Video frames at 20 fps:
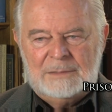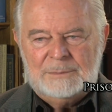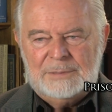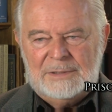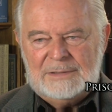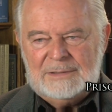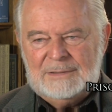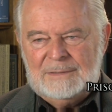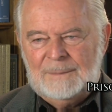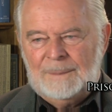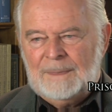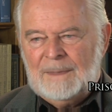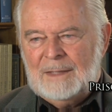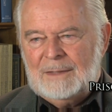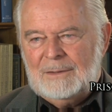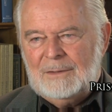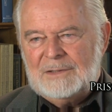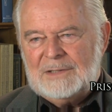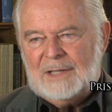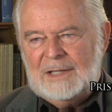but
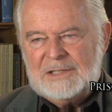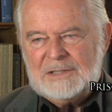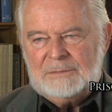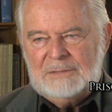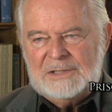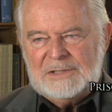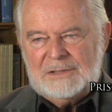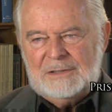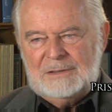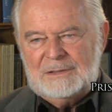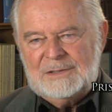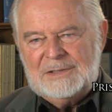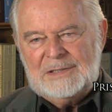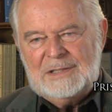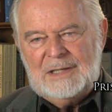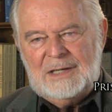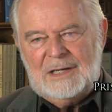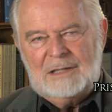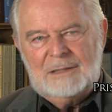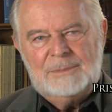those ice
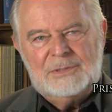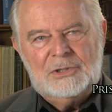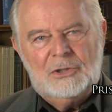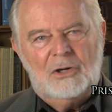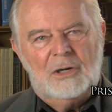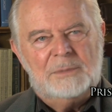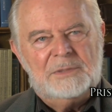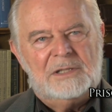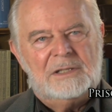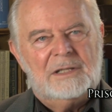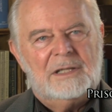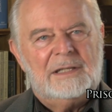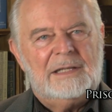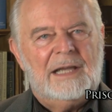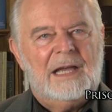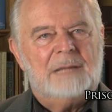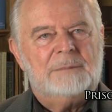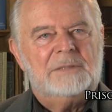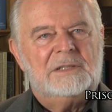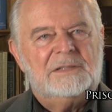crystals are absorbed into the
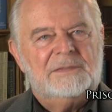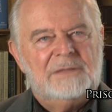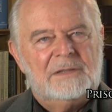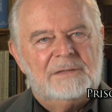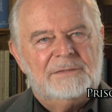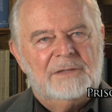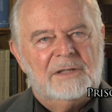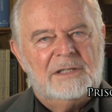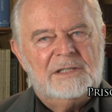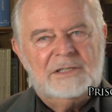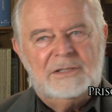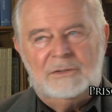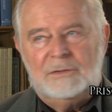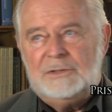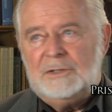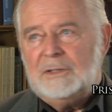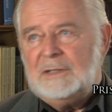atmosphere very soon.